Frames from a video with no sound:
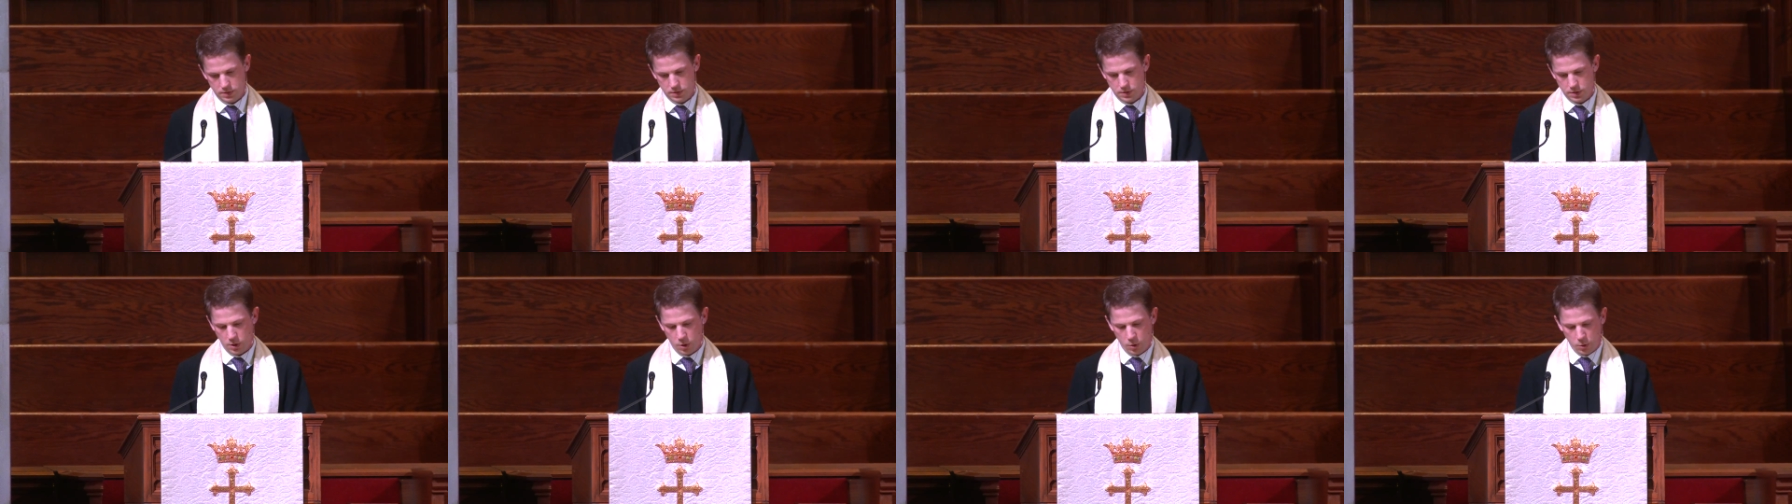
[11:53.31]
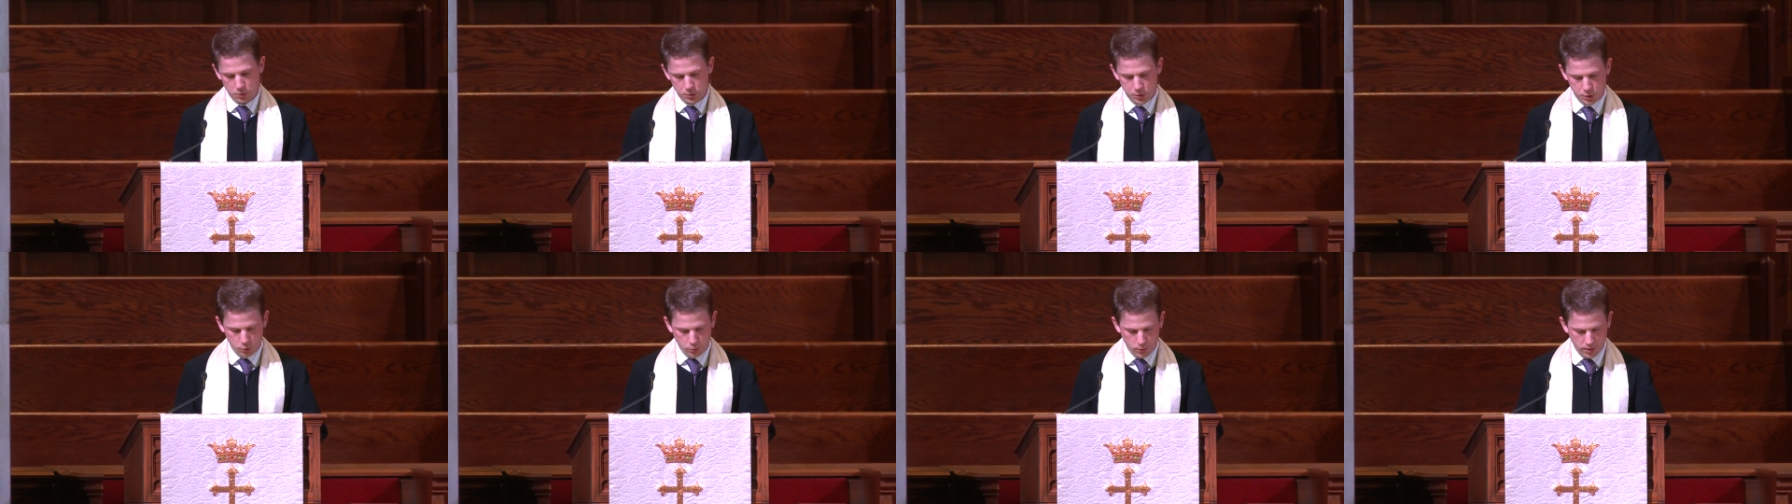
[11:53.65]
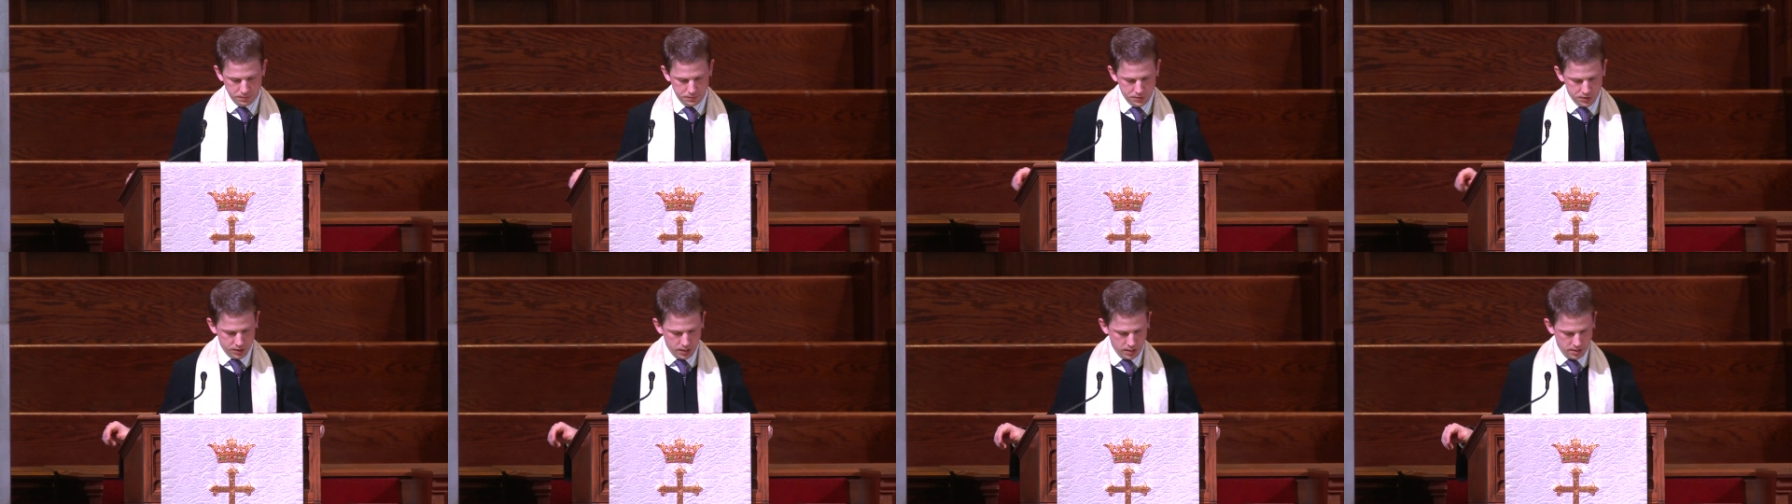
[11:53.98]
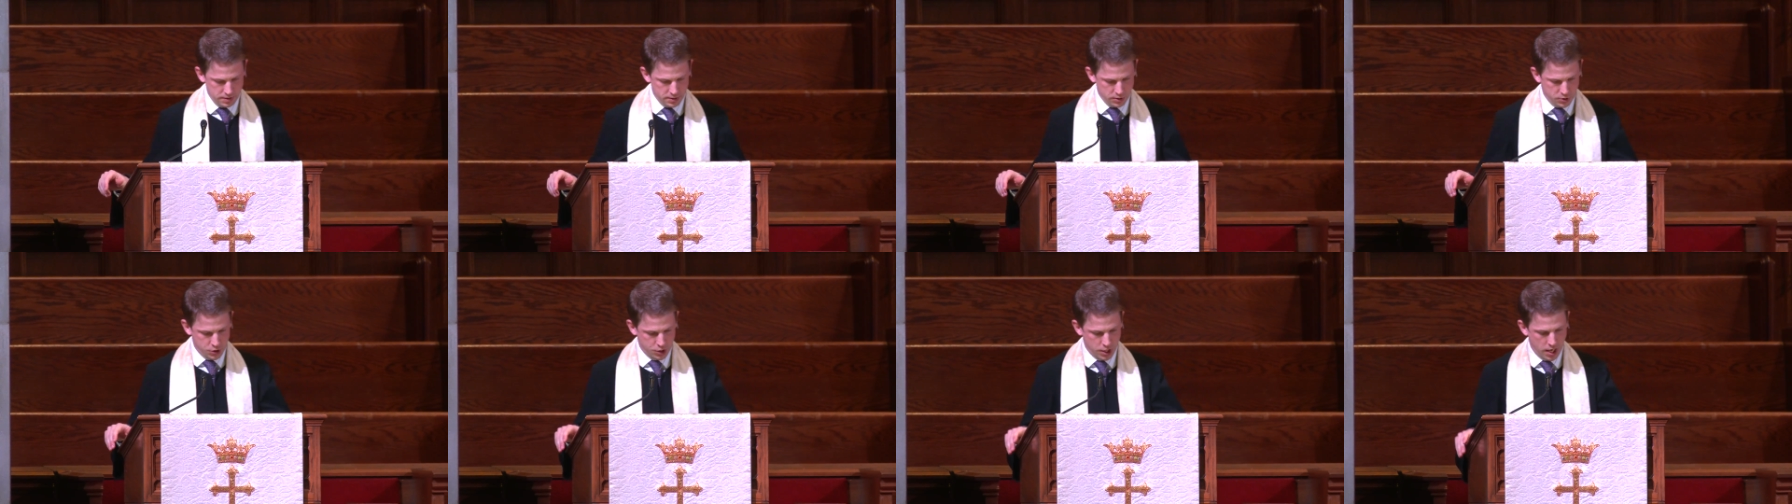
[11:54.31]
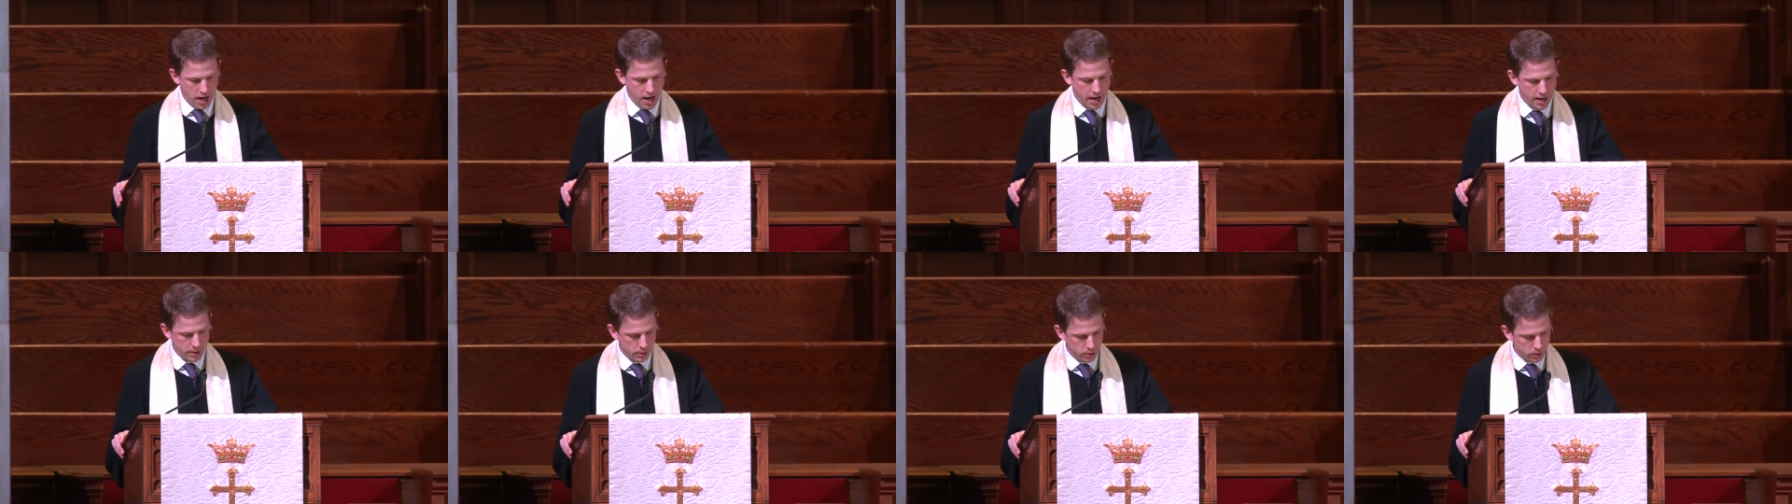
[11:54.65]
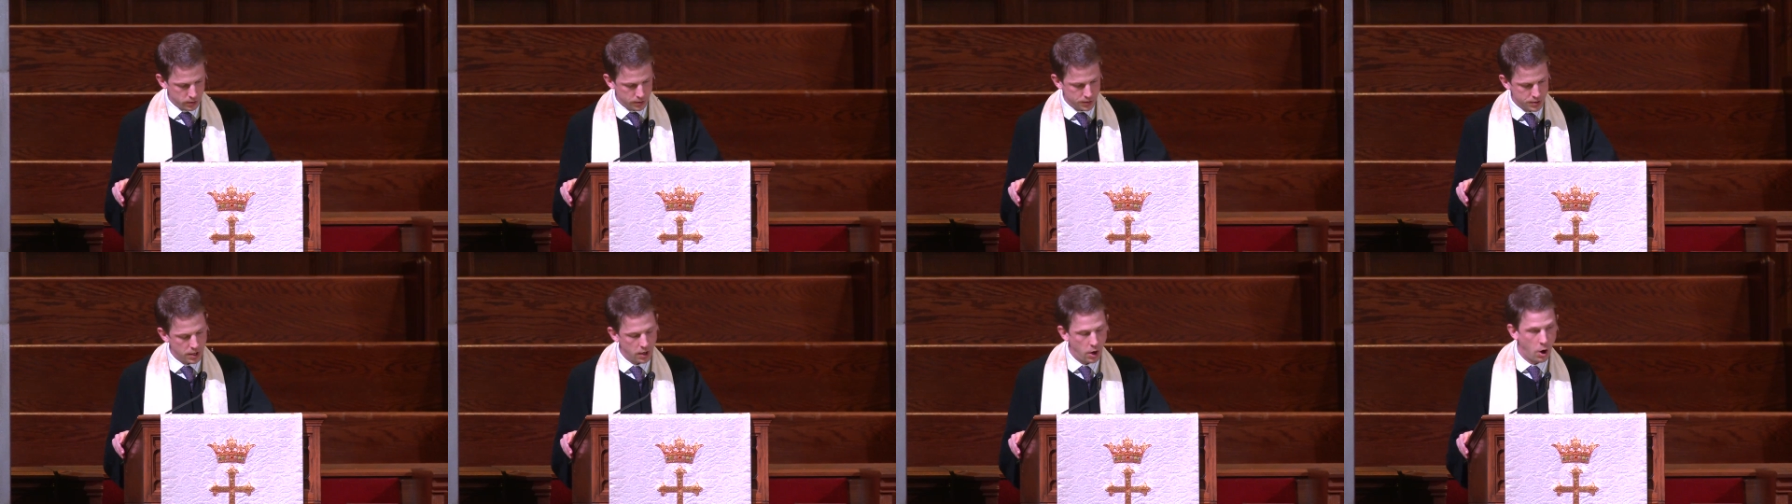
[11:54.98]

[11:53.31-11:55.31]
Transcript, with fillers: Those who have seen the child